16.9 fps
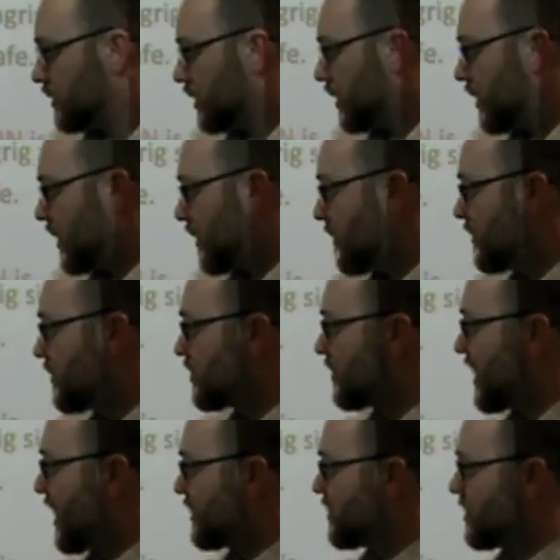Alright?
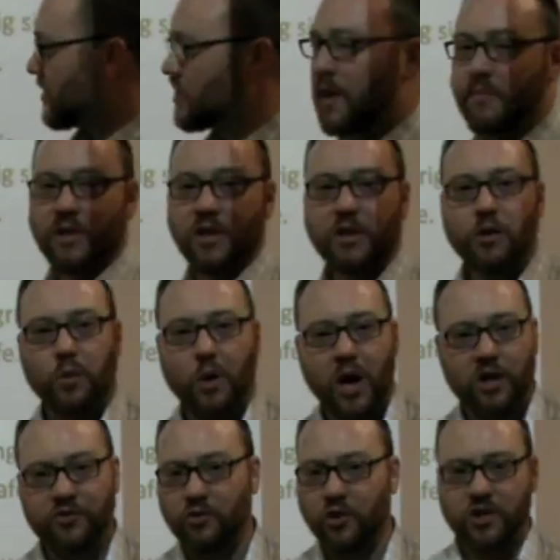So that's just something to
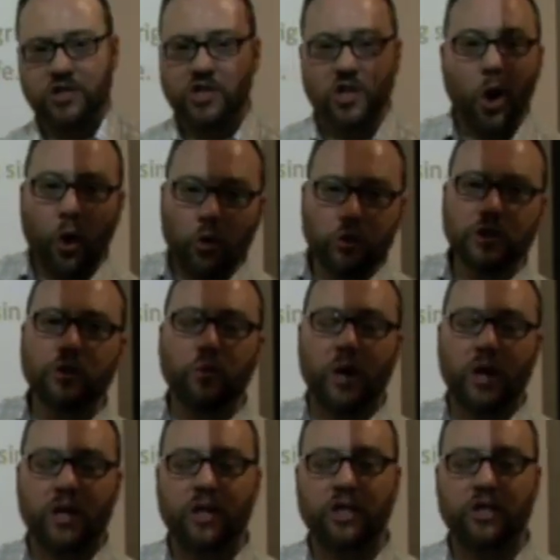watch for. It's the only
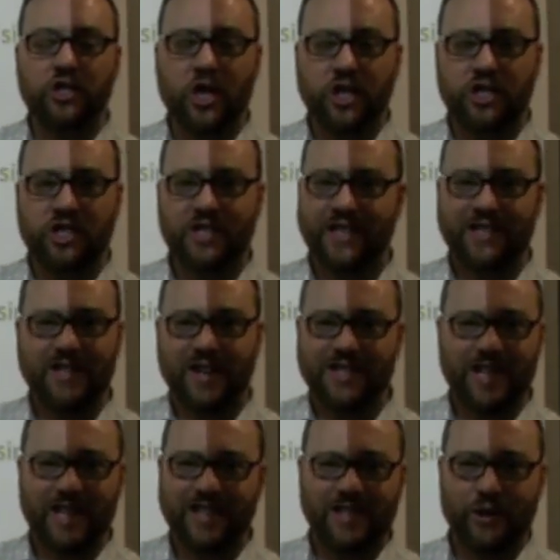one of the conjunctions that
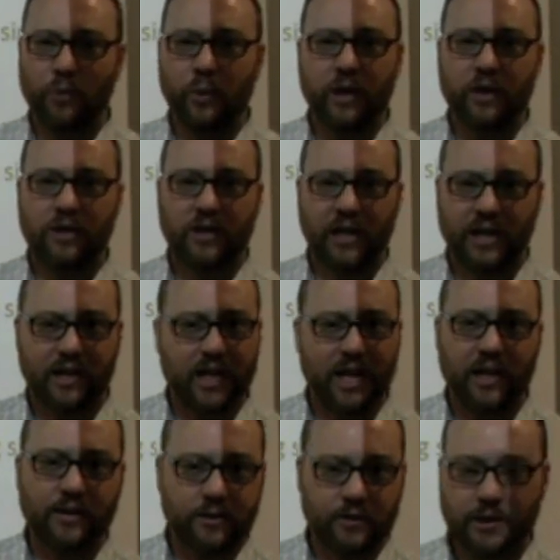does anything weird like
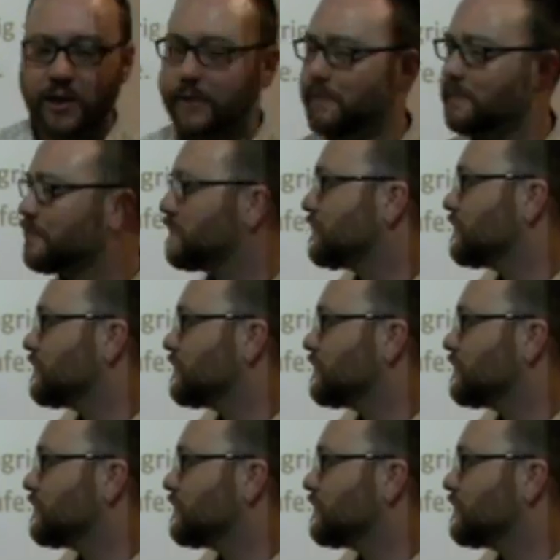that. Okay?